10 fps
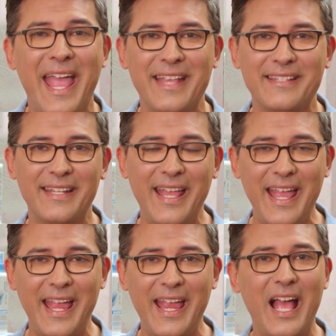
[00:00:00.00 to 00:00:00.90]
And
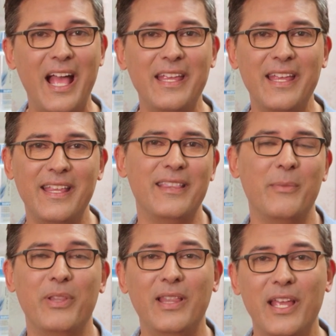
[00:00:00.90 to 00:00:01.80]
today, I get
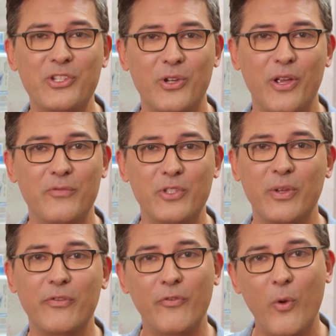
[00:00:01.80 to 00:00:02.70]
the pleasure of
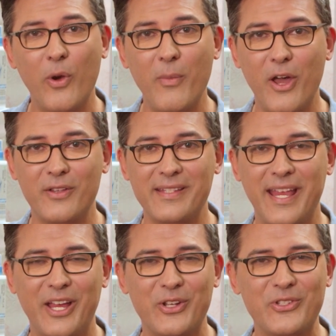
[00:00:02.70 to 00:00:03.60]
doing four models' hair,